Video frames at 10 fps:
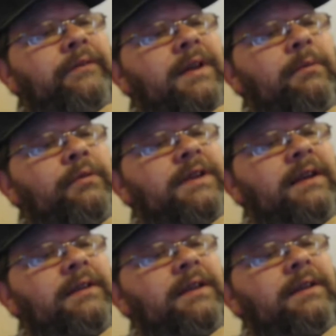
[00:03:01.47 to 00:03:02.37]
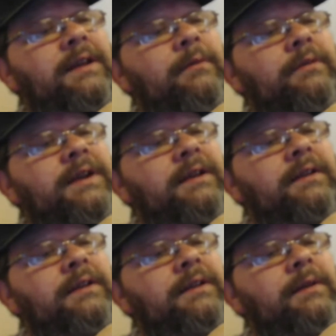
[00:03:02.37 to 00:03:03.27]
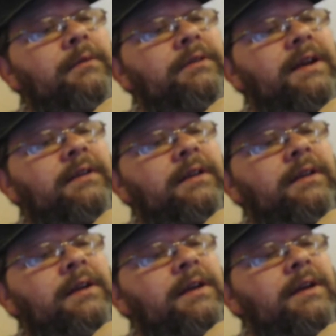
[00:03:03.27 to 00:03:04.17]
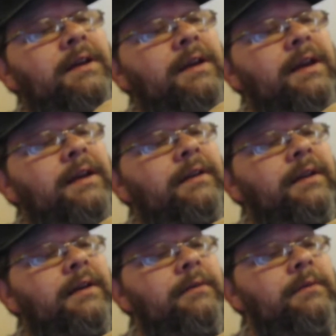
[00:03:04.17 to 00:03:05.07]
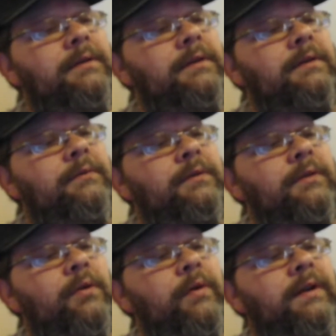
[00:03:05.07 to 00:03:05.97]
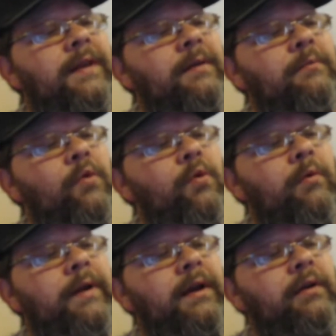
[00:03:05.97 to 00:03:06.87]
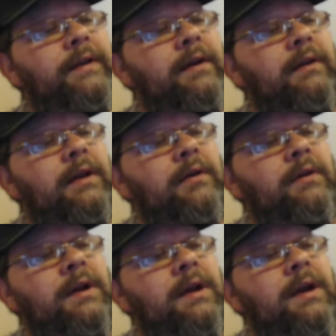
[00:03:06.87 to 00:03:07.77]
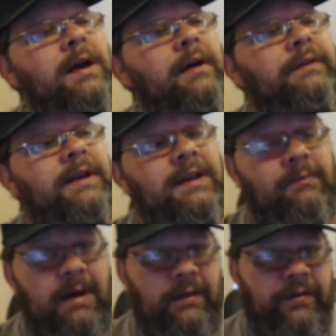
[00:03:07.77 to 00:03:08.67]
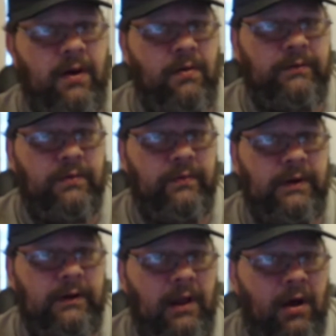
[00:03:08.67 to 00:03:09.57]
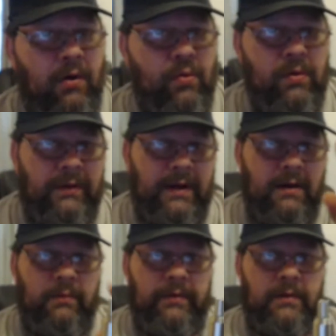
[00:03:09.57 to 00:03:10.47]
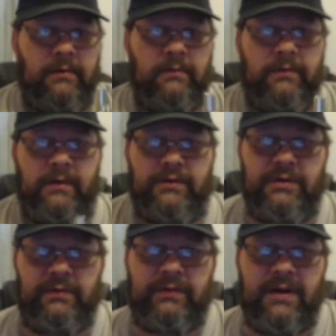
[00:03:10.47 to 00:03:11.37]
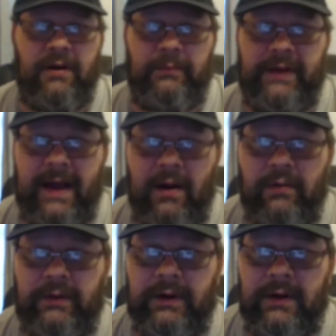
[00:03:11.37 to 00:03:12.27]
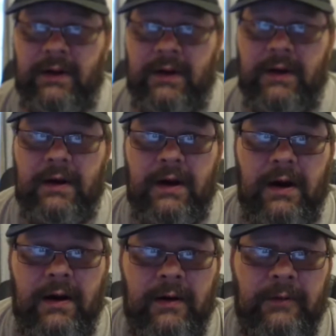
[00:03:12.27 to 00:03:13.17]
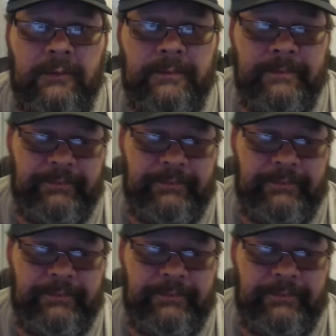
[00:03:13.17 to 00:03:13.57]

double checked it, and double checked it, and double checked it, and um, We'll go into that more when I go down low. I'll tell you my thoughts on the little hole in there where the, the juice comes out. Um,